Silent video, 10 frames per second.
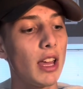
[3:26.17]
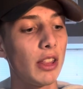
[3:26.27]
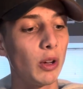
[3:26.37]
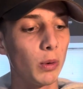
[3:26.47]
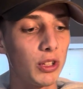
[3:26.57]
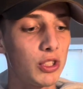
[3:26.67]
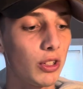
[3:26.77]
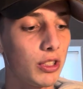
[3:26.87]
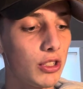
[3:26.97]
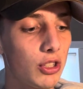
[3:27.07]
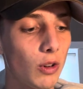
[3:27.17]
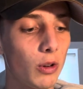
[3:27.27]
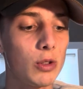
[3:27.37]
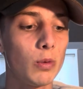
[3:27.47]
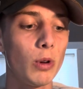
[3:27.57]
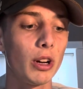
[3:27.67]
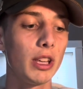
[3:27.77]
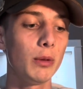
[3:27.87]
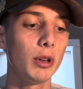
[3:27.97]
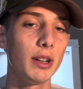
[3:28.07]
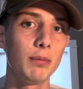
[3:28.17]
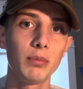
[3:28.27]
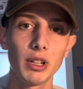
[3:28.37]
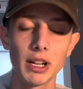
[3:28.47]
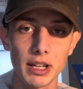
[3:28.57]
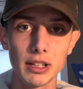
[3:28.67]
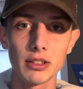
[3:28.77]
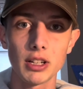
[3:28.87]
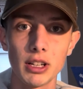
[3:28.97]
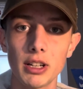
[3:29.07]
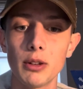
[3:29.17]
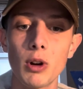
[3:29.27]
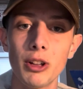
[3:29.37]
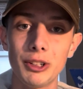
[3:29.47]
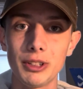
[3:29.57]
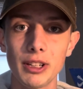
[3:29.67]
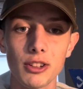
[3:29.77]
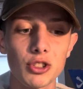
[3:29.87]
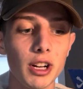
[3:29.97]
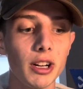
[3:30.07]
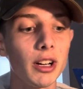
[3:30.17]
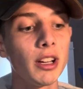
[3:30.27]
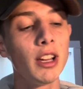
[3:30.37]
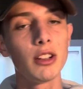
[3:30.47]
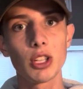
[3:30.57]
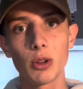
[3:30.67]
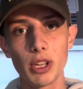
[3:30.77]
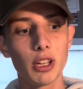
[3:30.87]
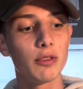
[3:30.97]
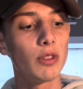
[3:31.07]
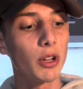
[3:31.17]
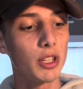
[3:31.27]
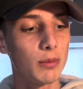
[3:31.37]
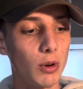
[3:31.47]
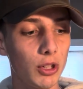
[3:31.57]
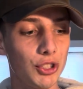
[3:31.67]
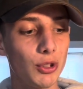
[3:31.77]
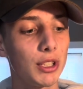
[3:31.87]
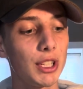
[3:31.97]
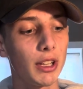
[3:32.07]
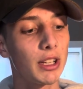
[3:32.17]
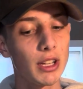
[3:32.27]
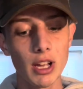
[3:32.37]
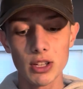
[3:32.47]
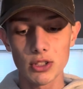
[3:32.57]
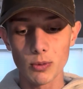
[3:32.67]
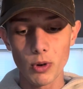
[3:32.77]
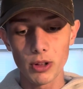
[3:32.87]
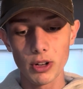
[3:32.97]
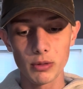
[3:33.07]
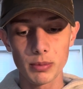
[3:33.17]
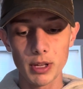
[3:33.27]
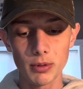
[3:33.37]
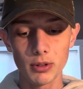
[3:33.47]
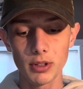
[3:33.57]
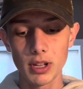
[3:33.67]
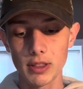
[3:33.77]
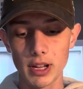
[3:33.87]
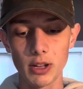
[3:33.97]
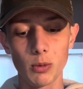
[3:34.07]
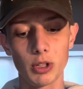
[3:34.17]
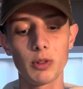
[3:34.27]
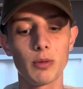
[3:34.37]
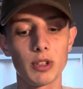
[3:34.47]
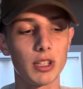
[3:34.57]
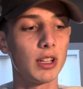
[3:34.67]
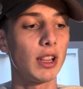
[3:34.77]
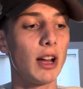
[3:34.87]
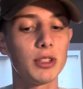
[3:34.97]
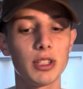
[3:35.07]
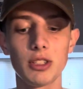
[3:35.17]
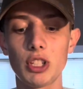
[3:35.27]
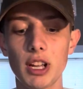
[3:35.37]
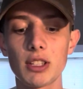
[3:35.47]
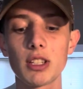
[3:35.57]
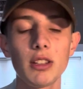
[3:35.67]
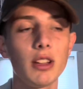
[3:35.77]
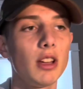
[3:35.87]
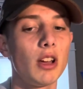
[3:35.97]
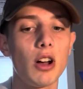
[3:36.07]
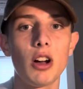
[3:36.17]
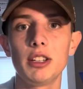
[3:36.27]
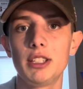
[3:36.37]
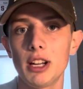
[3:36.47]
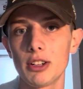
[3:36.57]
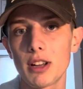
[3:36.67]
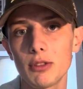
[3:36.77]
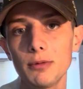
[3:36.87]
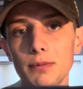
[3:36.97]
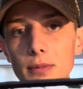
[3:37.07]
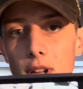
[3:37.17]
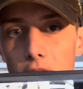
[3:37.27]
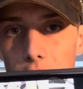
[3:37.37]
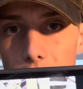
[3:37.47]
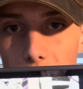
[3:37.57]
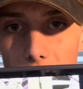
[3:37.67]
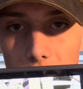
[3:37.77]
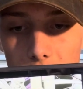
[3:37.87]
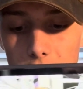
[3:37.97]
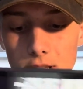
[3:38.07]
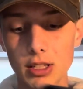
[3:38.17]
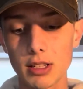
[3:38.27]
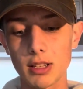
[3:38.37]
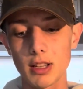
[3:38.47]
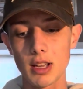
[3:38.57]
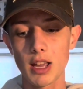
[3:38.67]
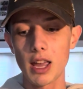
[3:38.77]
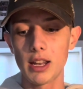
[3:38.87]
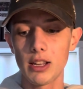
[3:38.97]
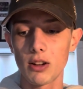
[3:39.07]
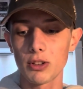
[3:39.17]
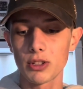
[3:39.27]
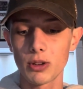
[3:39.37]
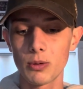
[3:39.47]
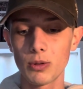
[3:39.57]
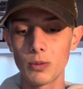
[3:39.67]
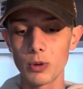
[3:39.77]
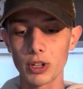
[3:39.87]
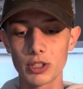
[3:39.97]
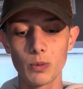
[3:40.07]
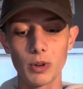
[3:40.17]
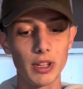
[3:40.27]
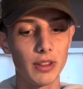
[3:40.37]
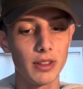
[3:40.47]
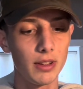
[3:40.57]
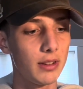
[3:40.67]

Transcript: there were certain stories where he would bring in a well-known illustrator so he could focus more on storytelling. Some well-known people that he worked with was Klaus Janson on Daredevil. There he is. And he also worked with